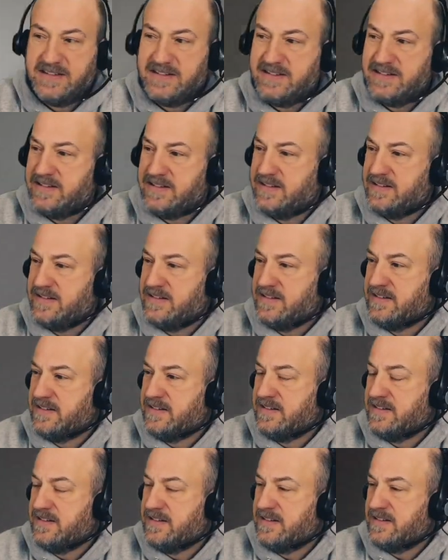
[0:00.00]
Secure.
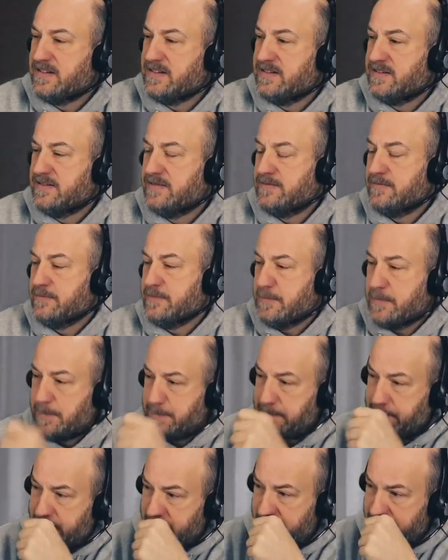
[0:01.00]
This
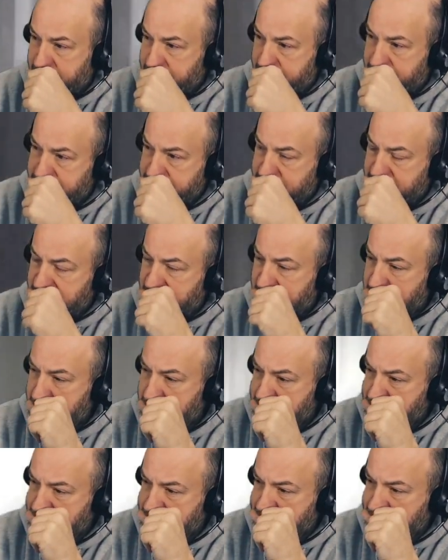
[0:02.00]
door doesn't shut.
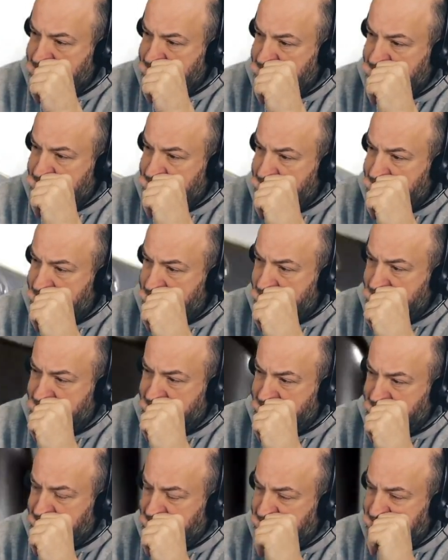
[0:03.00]

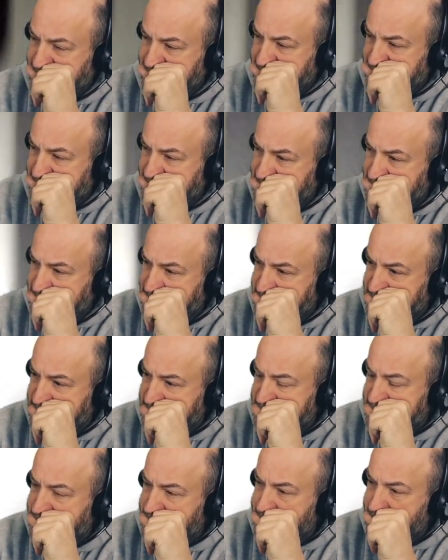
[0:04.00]
Could be
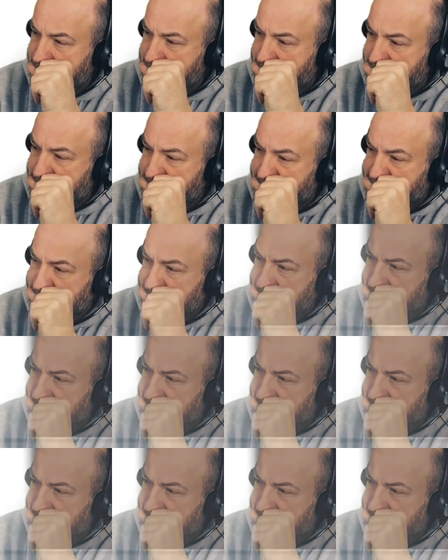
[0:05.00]
because